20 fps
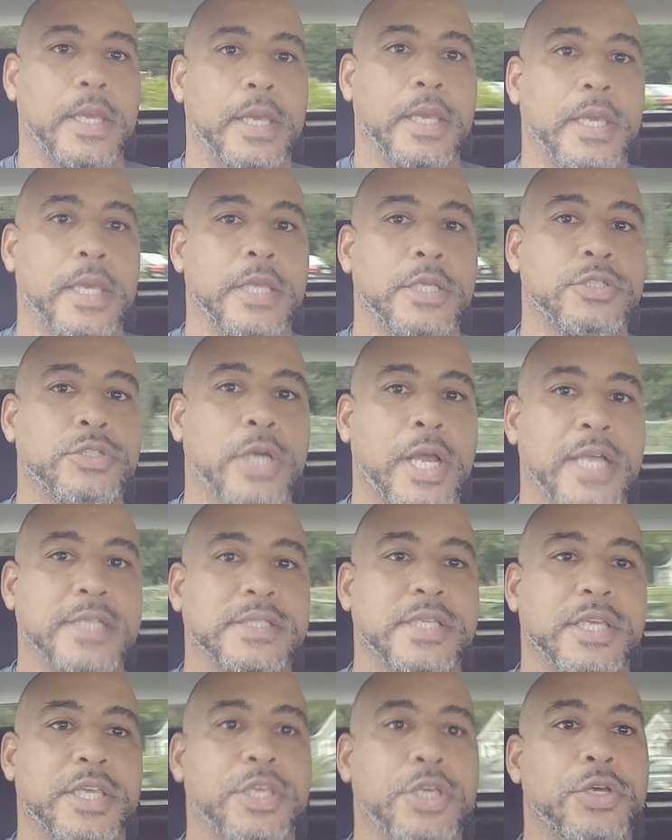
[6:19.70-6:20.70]
he
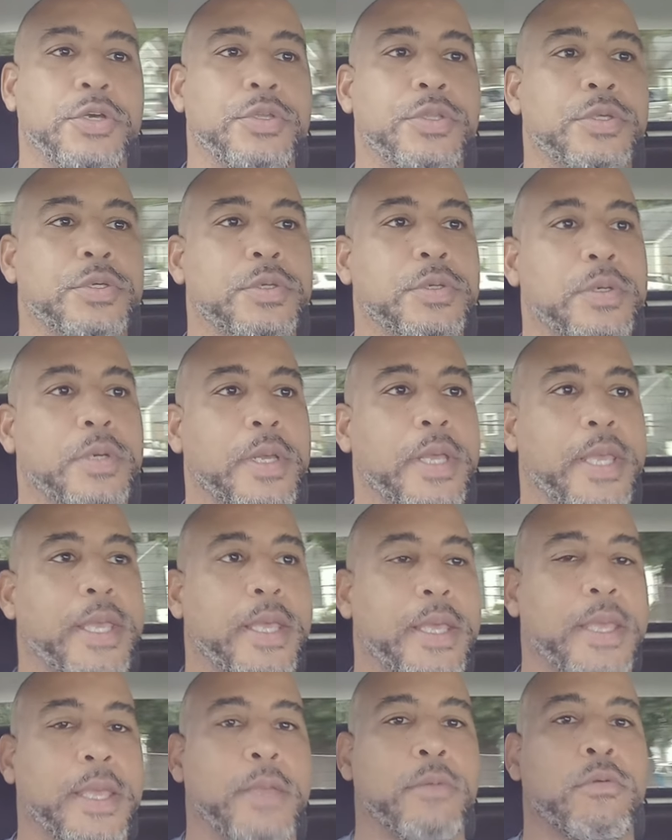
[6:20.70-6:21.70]
tries to heal you,
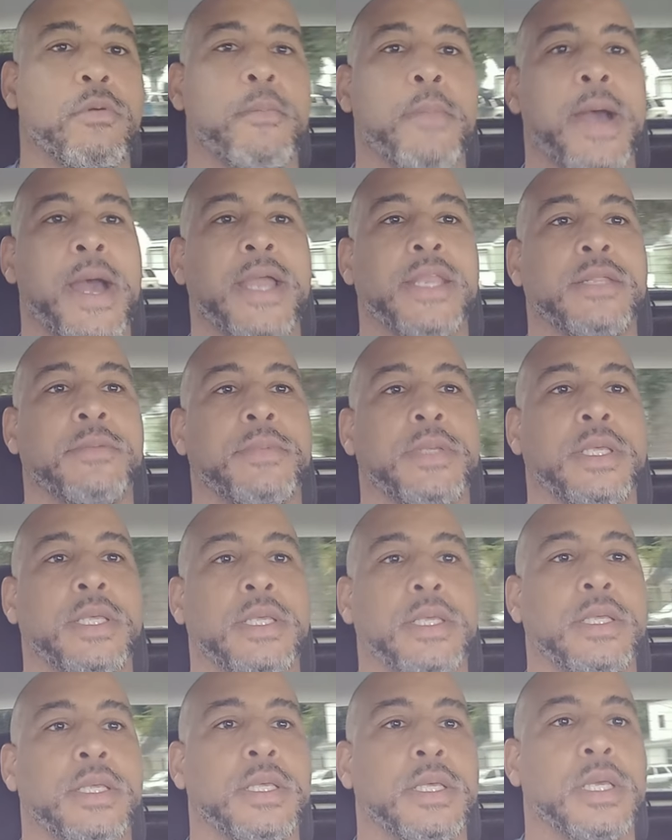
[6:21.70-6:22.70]
it reminded
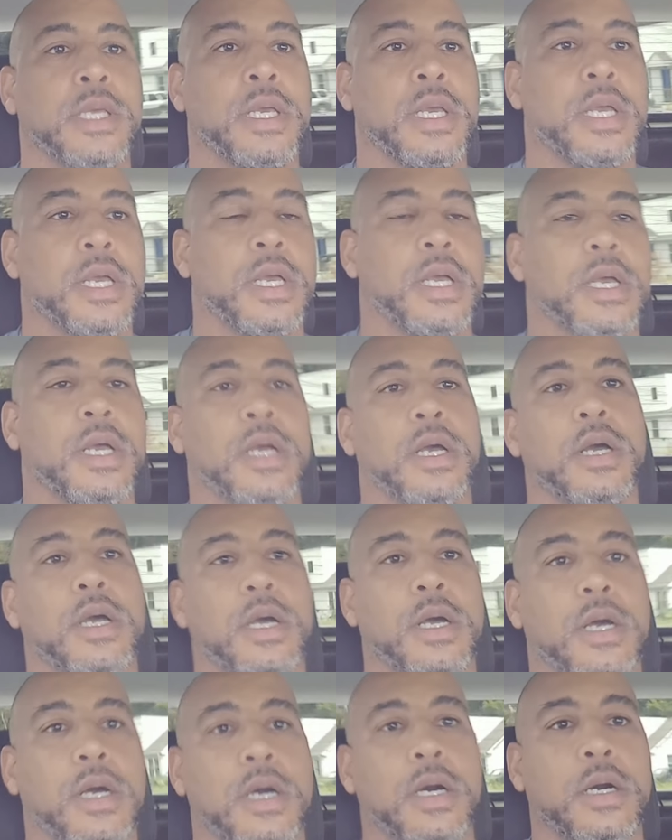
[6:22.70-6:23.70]
me
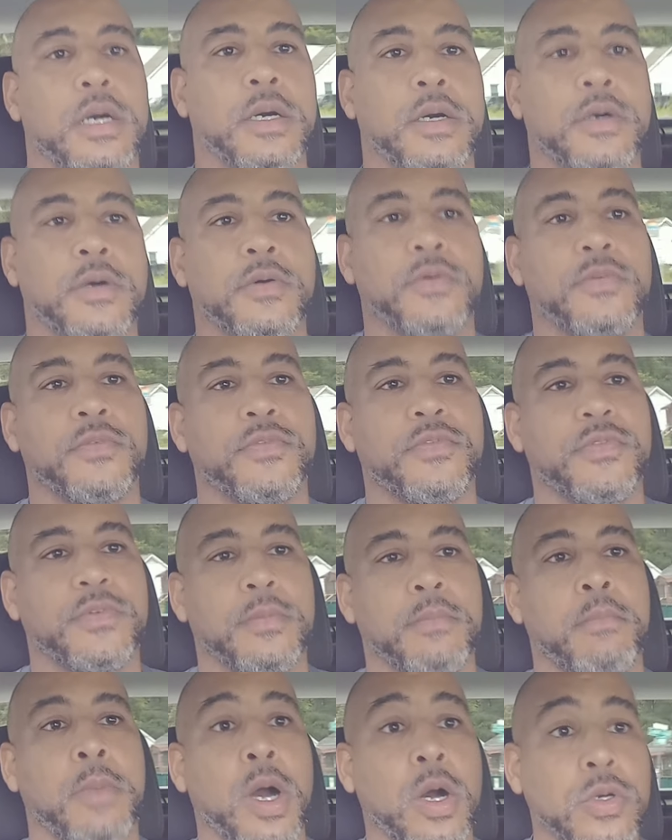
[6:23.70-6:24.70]
of
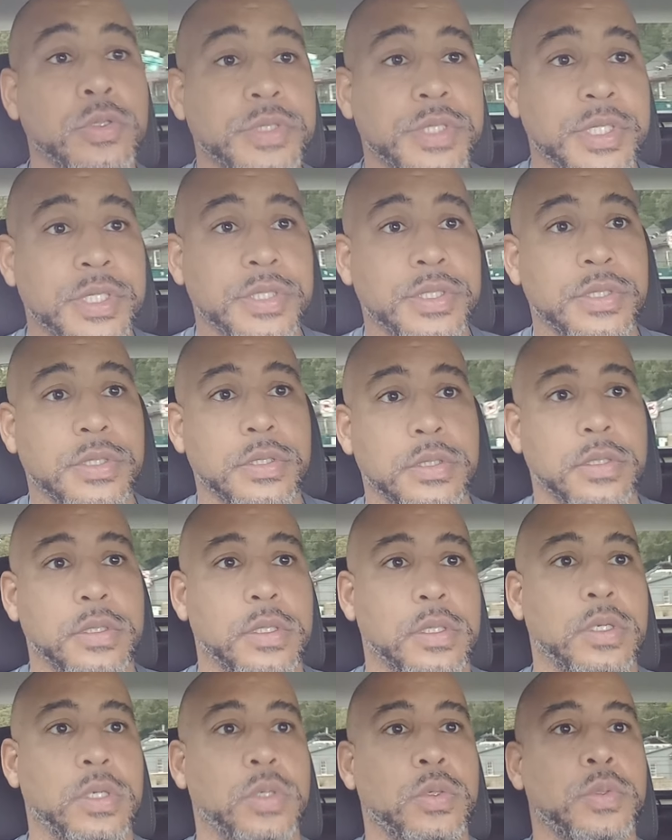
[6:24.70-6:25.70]
Moses,
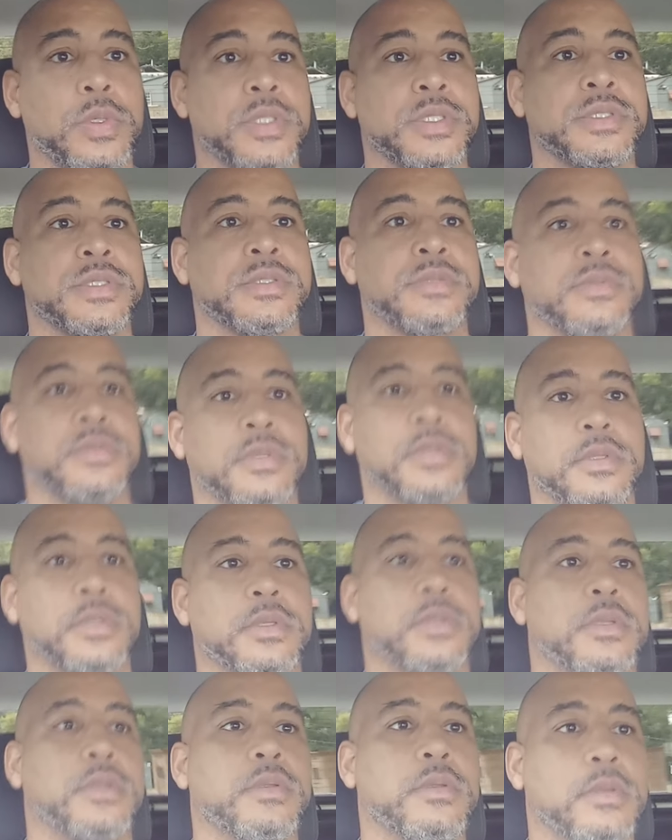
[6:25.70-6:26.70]
who was
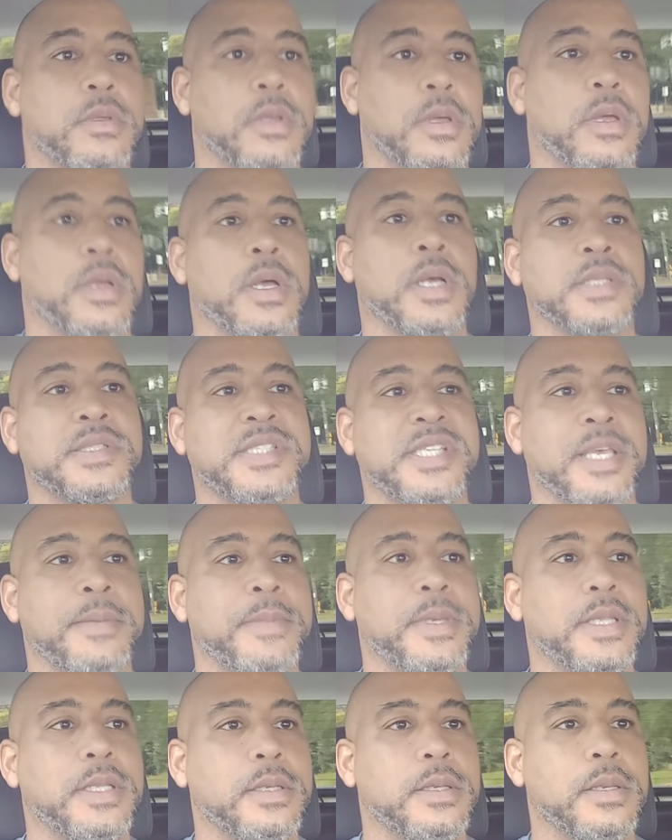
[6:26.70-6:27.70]
a
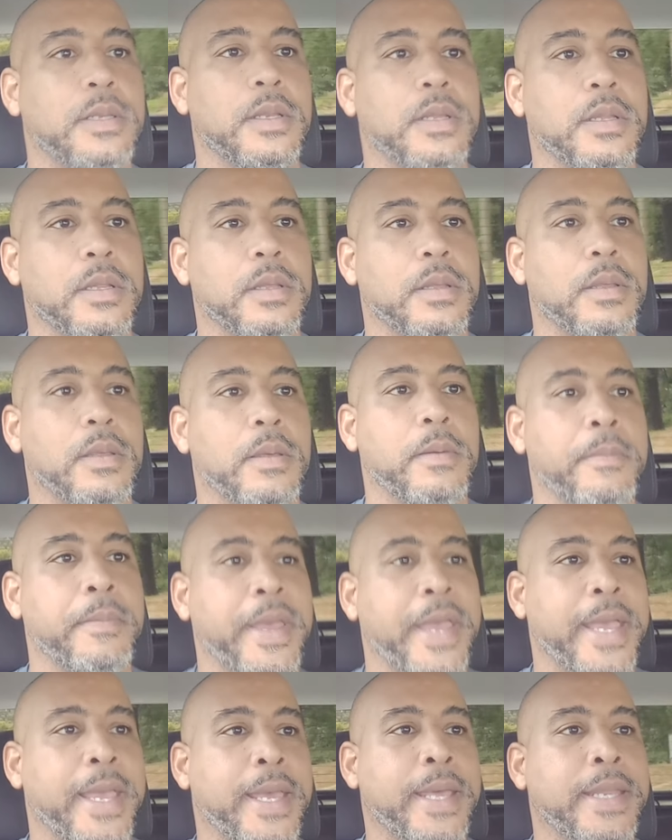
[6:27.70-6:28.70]
timid
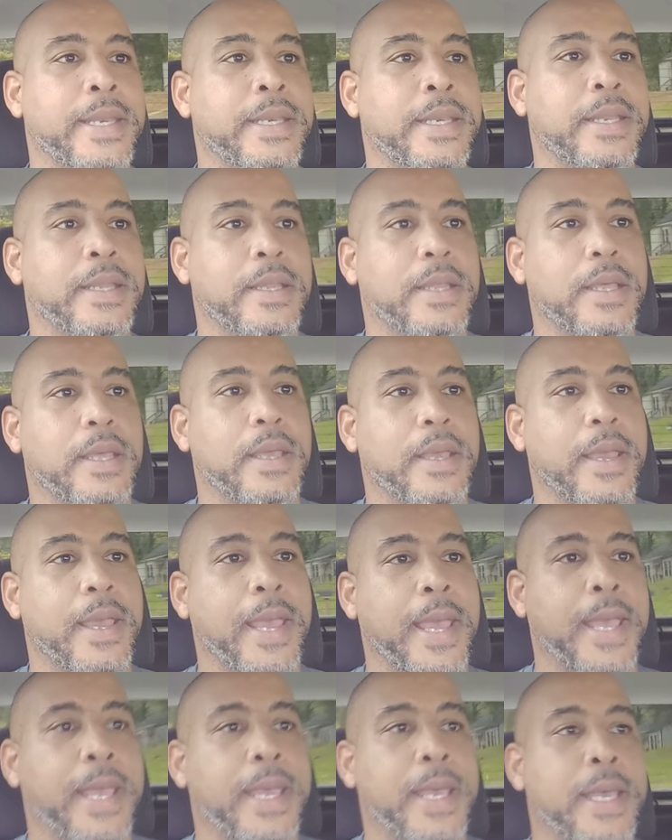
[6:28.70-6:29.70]

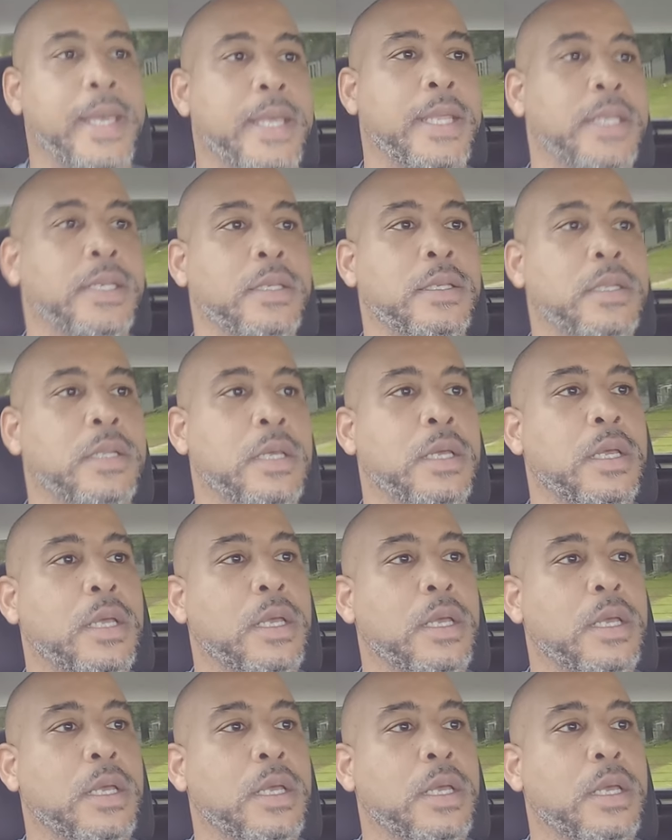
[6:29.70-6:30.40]
man and